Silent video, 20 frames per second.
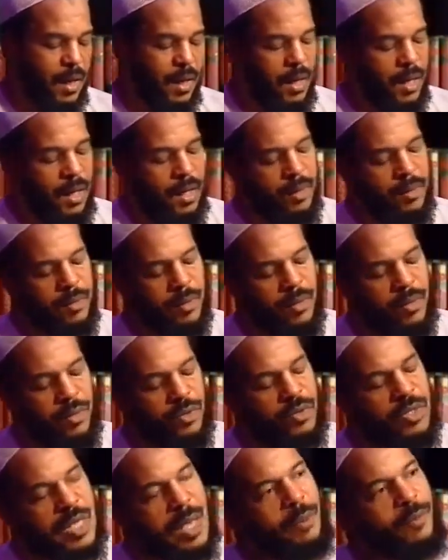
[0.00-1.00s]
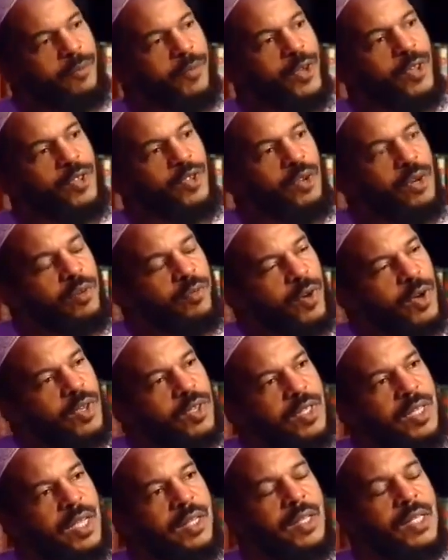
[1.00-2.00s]
Simon Fraser
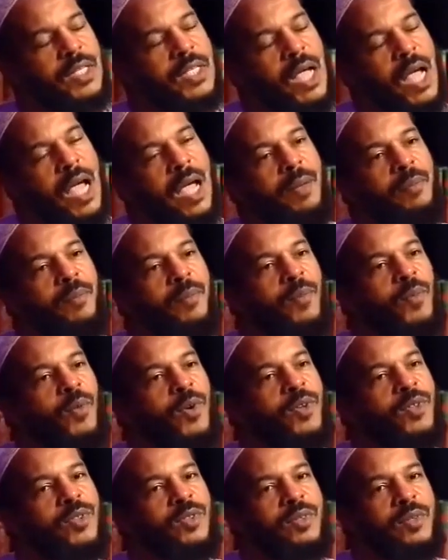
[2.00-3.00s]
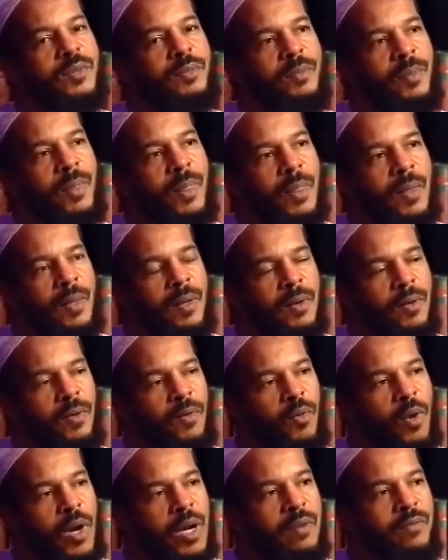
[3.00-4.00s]
University at the time was
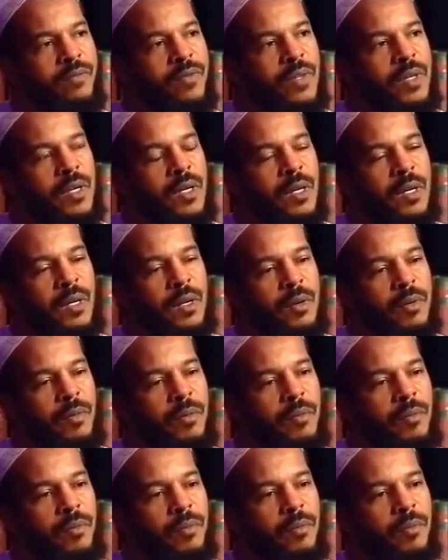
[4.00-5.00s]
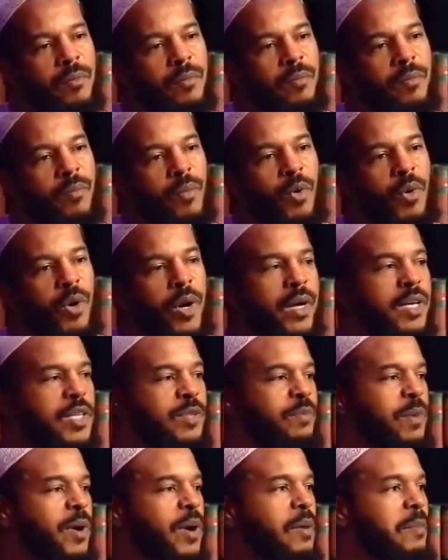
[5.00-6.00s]
one of the more
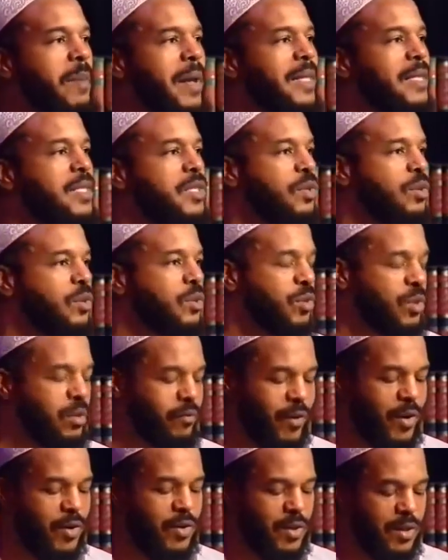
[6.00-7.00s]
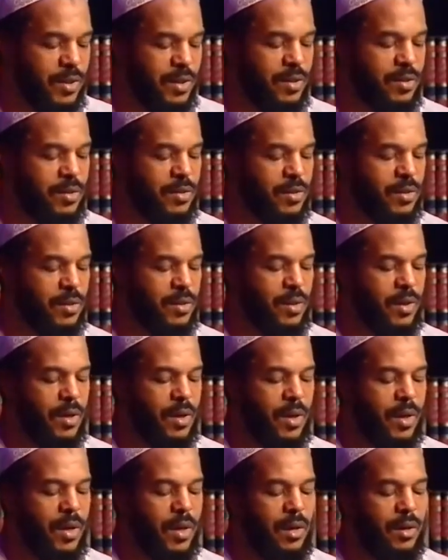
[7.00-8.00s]
experimental universities
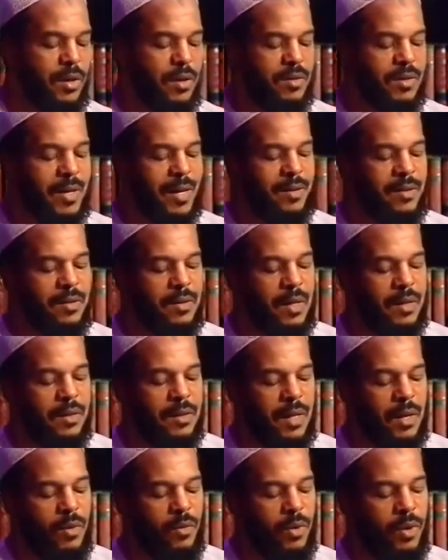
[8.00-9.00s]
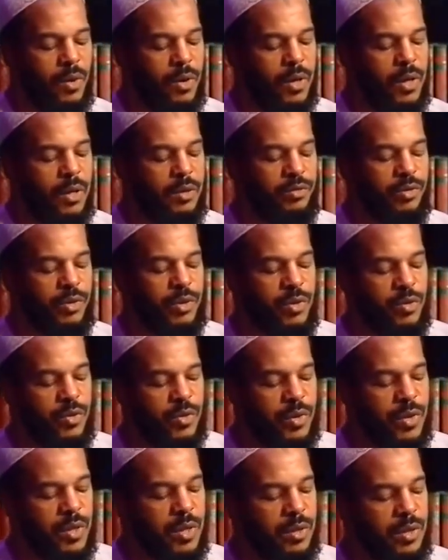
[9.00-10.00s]
in the sense that they were
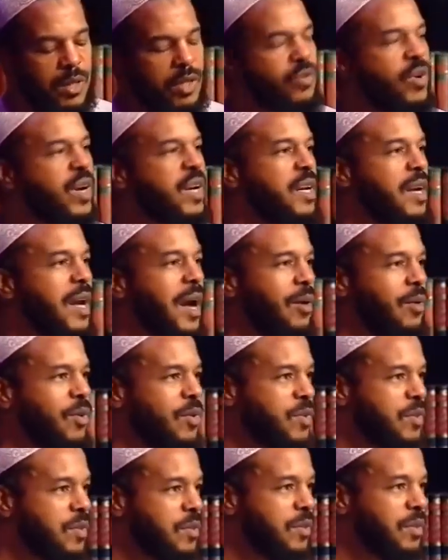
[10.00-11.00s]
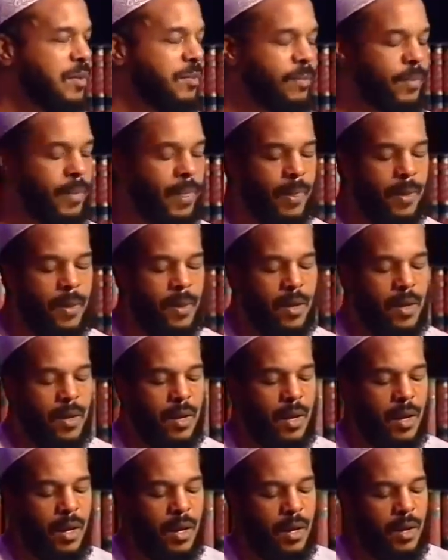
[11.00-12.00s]
introducing the credit hour system,
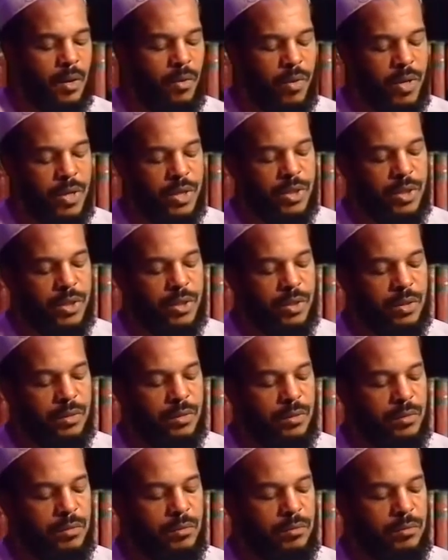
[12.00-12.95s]
which